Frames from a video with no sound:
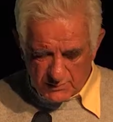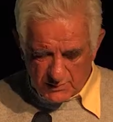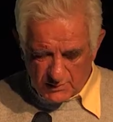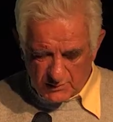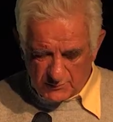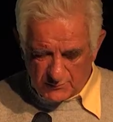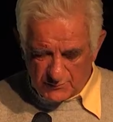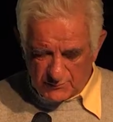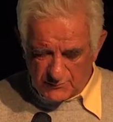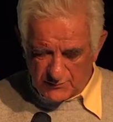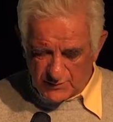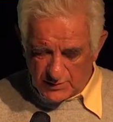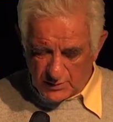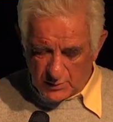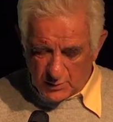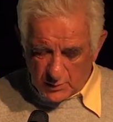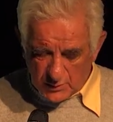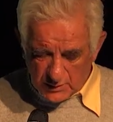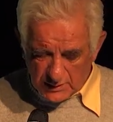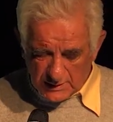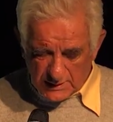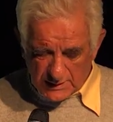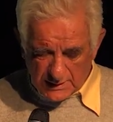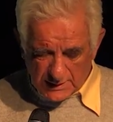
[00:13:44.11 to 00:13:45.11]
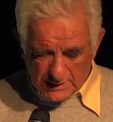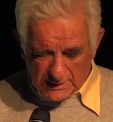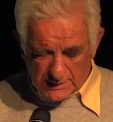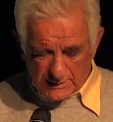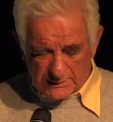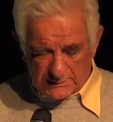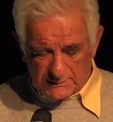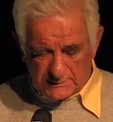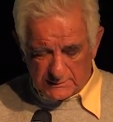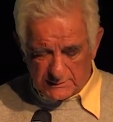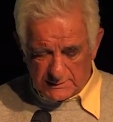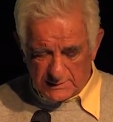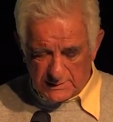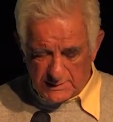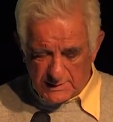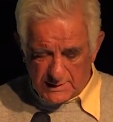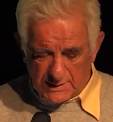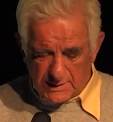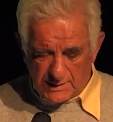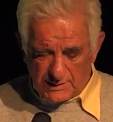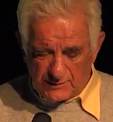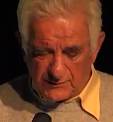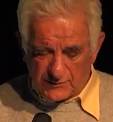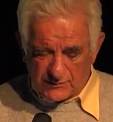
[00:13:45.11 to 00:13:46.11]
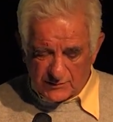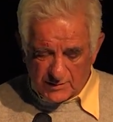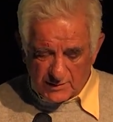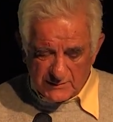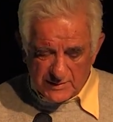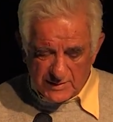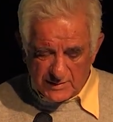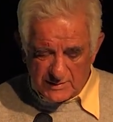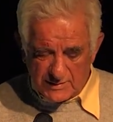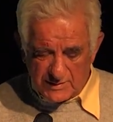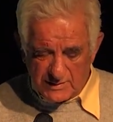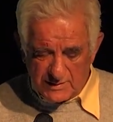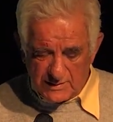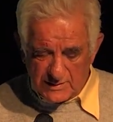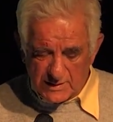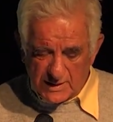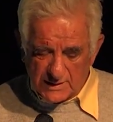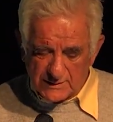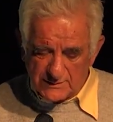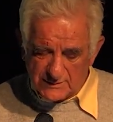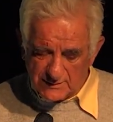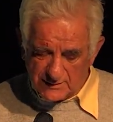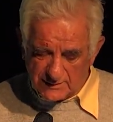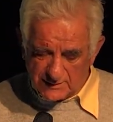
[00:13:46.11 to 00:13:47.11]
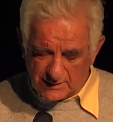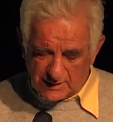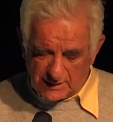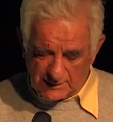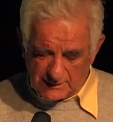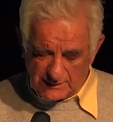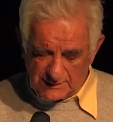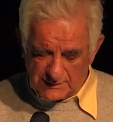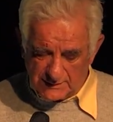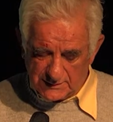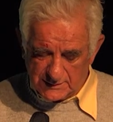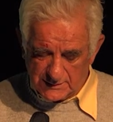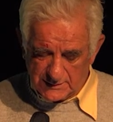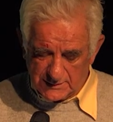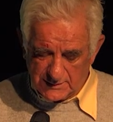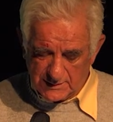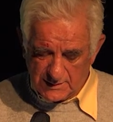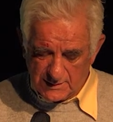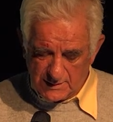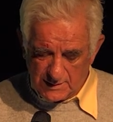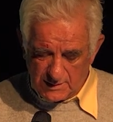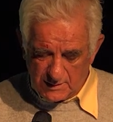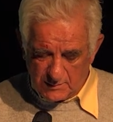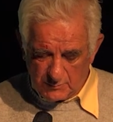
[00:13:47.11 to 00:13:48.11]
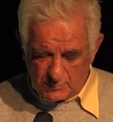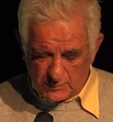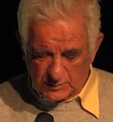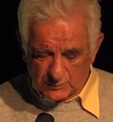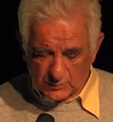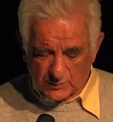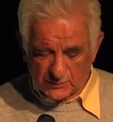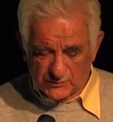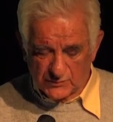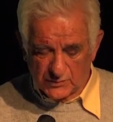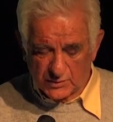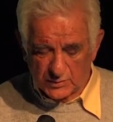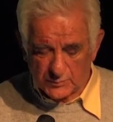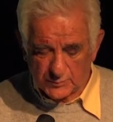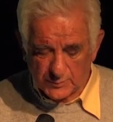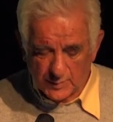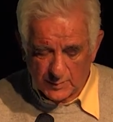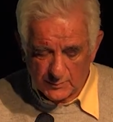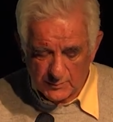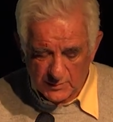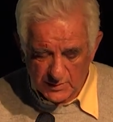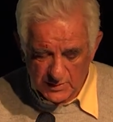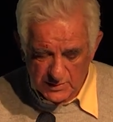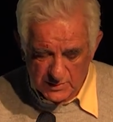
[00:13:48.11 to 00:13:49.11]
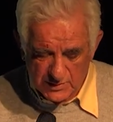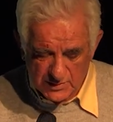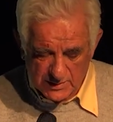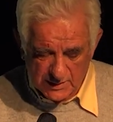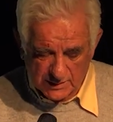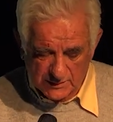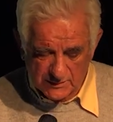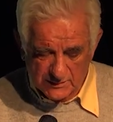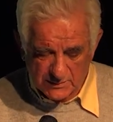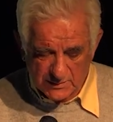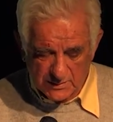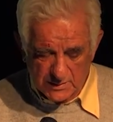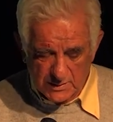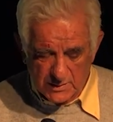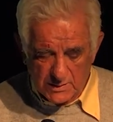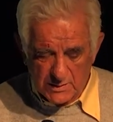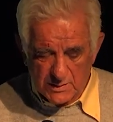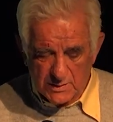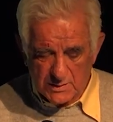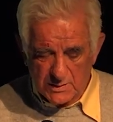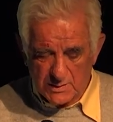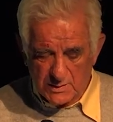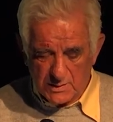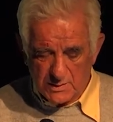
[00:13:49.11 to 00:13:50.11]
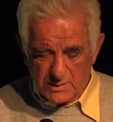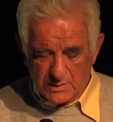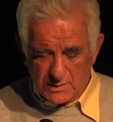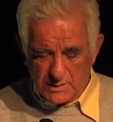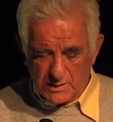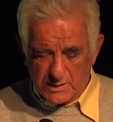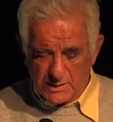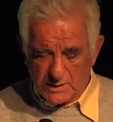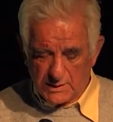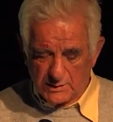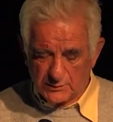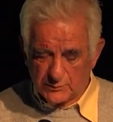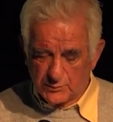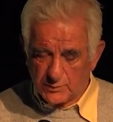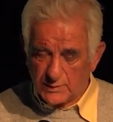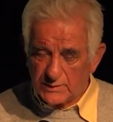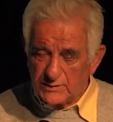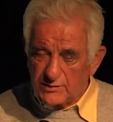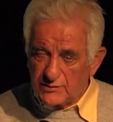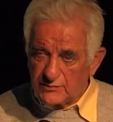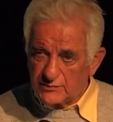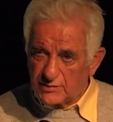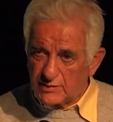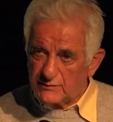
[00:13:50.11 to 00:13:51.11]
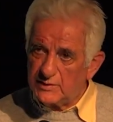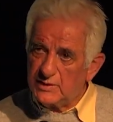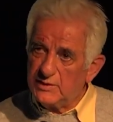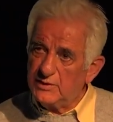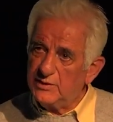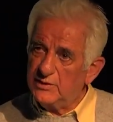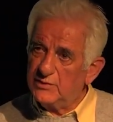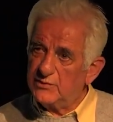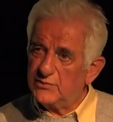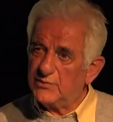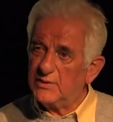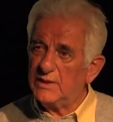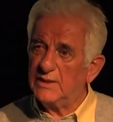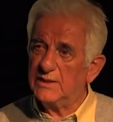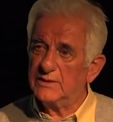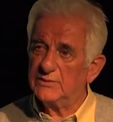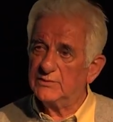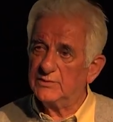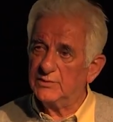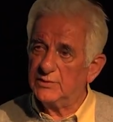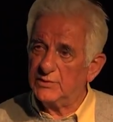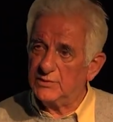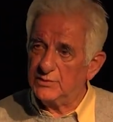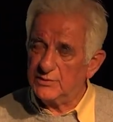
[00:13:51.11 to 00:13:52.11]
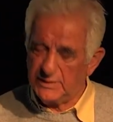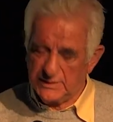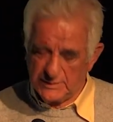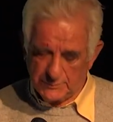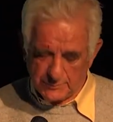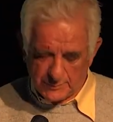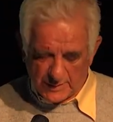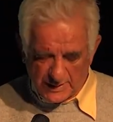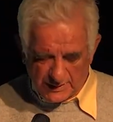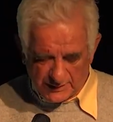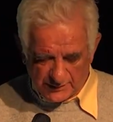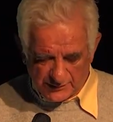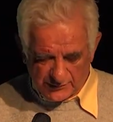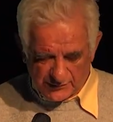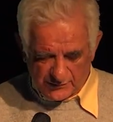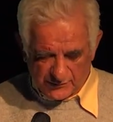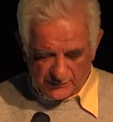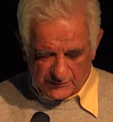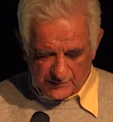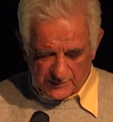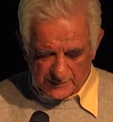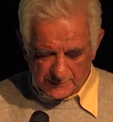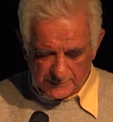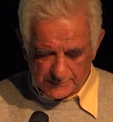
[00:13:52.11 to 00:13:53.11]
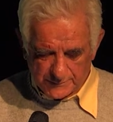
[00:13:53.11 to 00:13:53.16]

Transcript: of the Holy Land, in 1799, but was not published until 27 years later in Paris.